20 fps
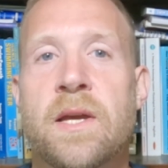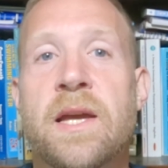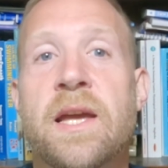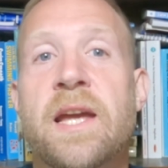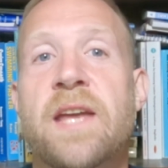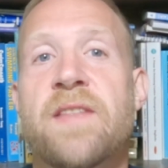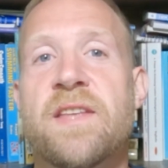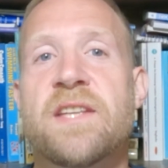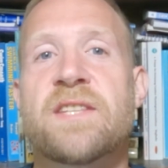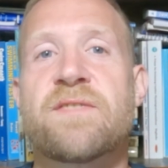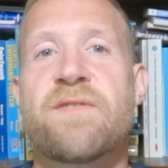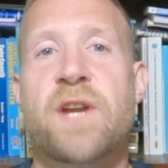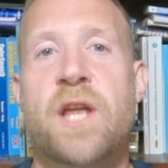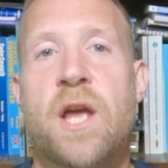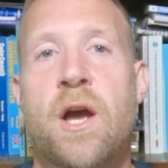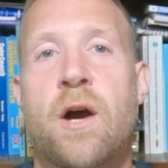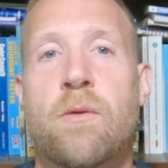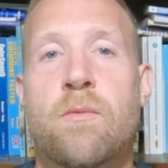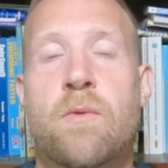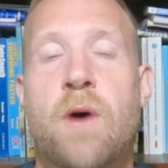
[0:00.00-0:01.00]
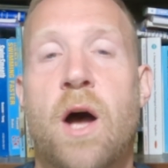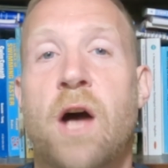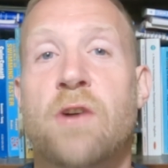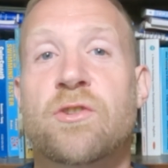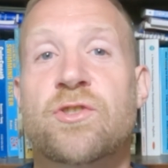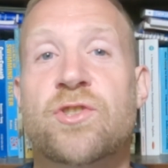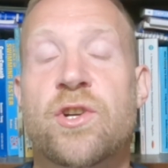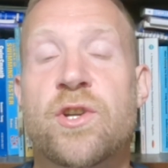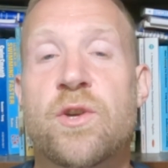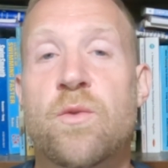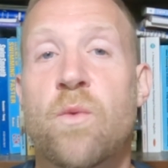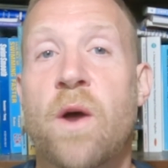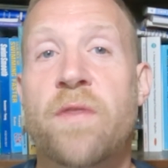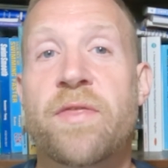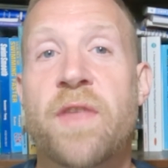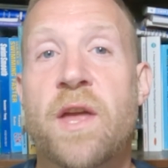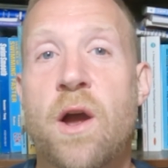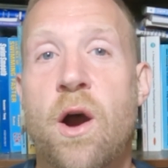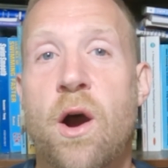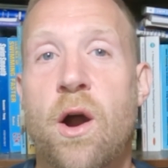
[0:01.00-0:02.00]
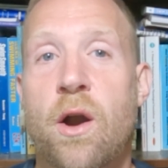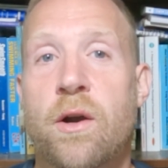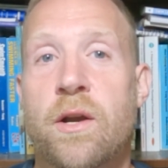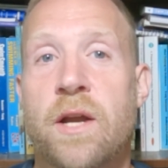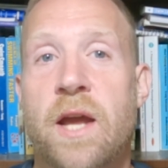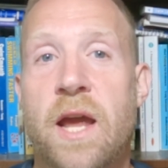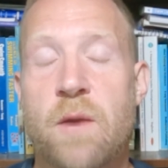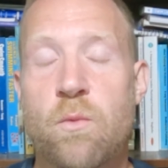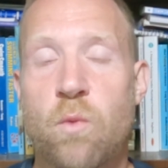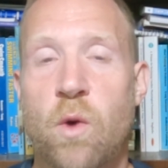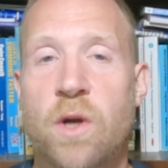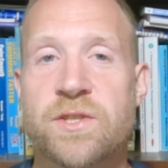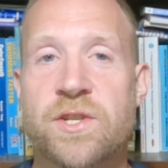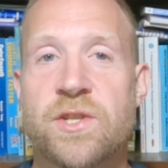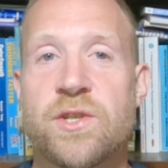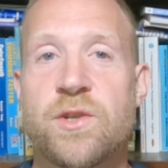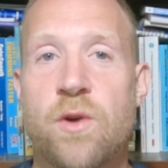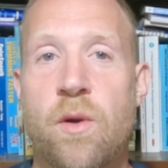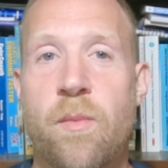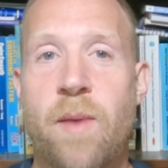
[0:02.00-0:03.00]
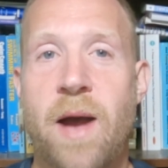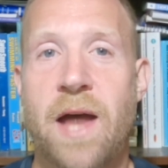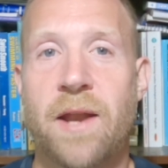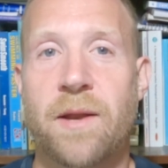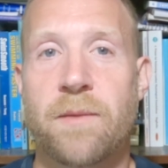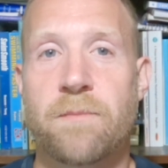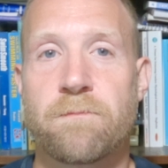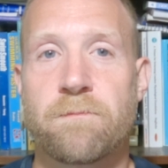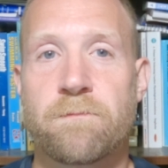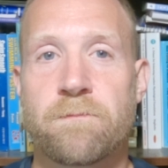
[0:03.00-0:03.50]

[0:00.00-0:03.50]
In this video, I'll show you what they are and what to do about it.